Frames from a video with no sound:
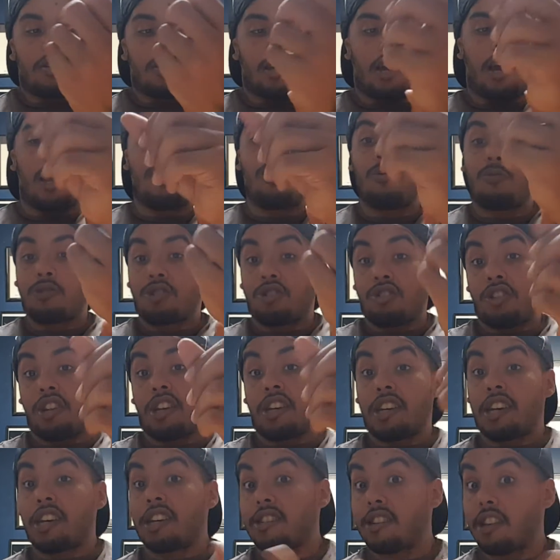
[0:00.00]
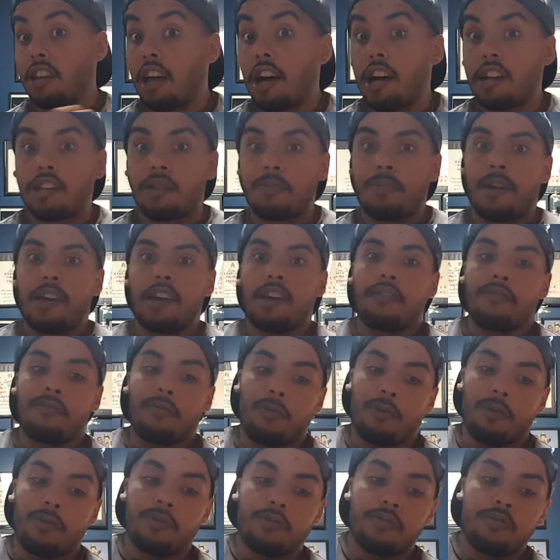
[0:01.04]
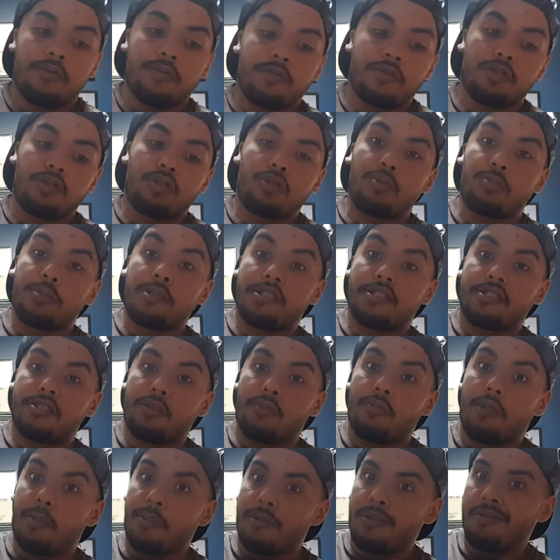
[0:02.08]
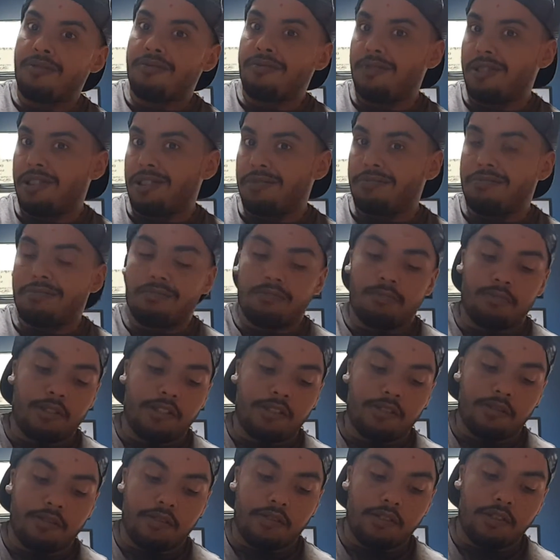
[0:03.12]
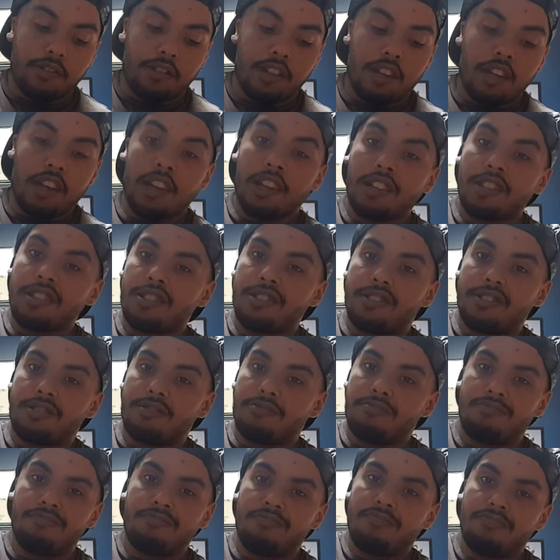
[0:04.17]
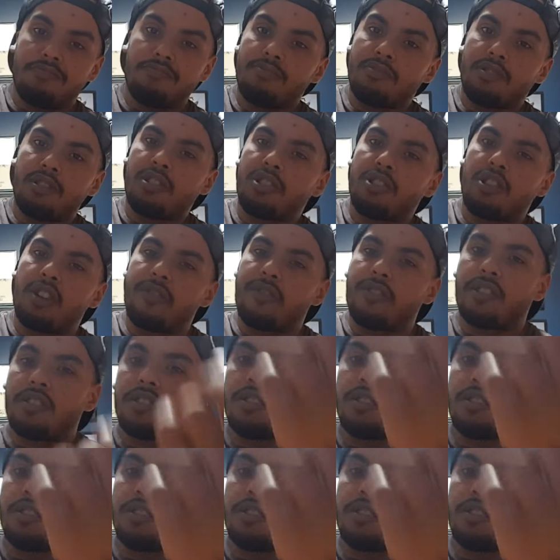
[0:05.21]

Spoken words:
I know what you're thinking. It's a lot to pay for 2 pieces of rubber, right? But just love it.